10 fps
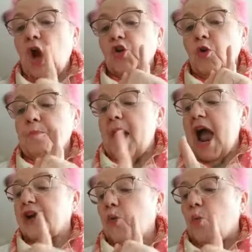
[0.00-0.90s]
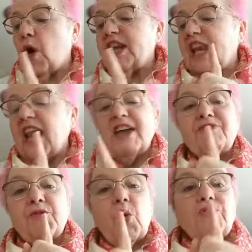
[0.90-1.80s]
no matter what life
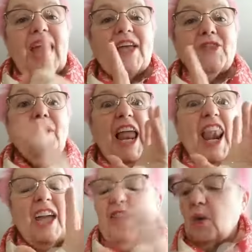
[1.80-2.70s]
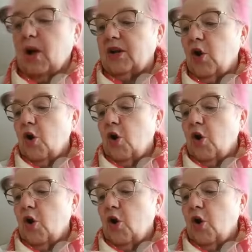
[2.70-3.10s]
throws at them. I like that one.